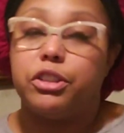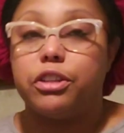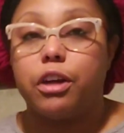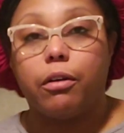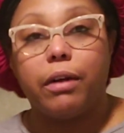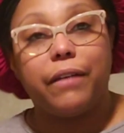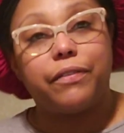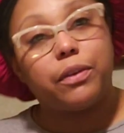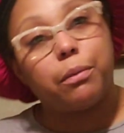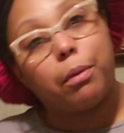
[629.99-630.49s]
You
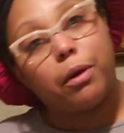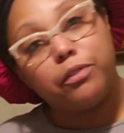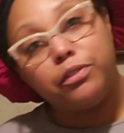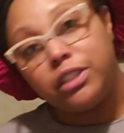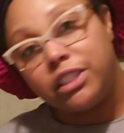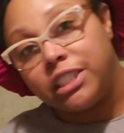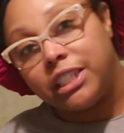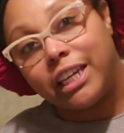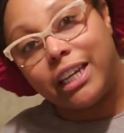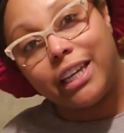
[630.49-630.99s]
don't have to
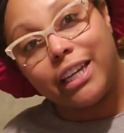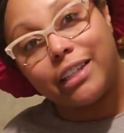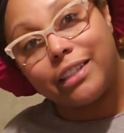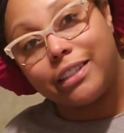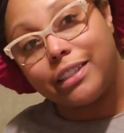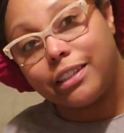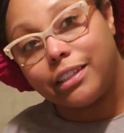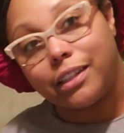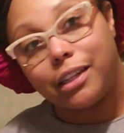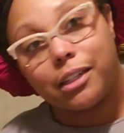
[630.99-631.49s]
birth the
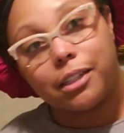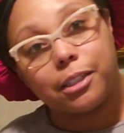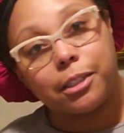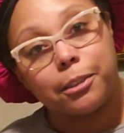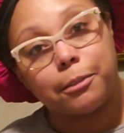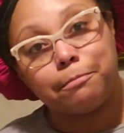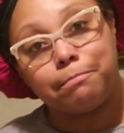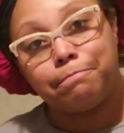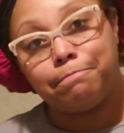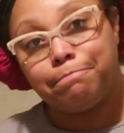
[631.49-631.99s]
kid
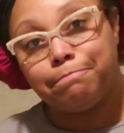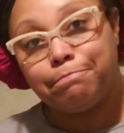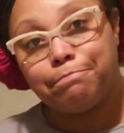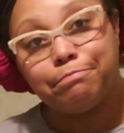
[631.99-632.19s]
to